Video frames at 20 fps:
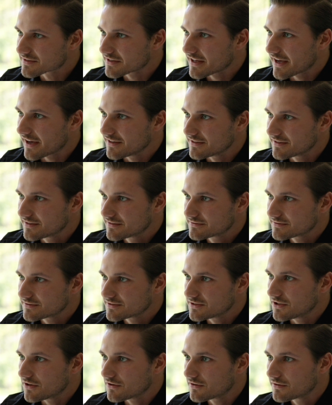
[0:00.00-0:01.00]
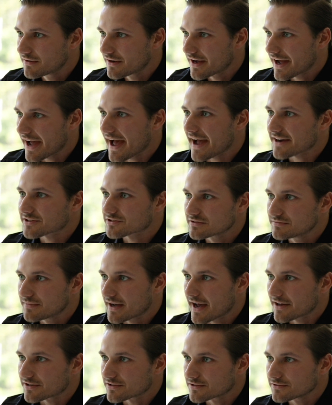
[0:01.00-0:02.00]
that, you know, actually
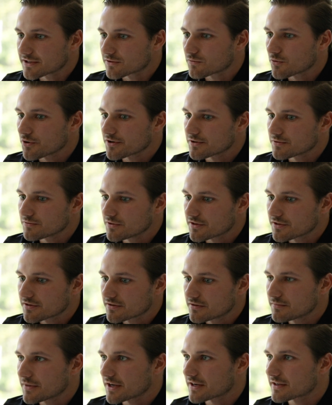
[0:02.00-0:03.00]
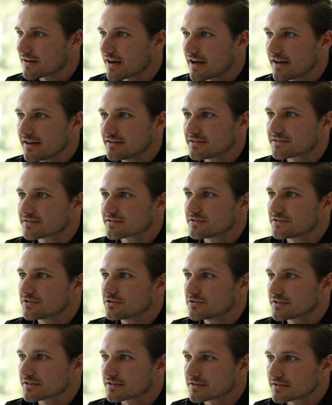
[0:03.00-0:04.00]
matter like working with my clients and
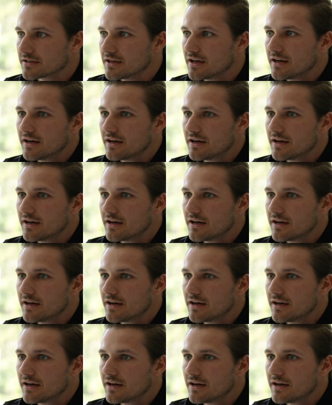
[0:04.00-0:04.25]
doing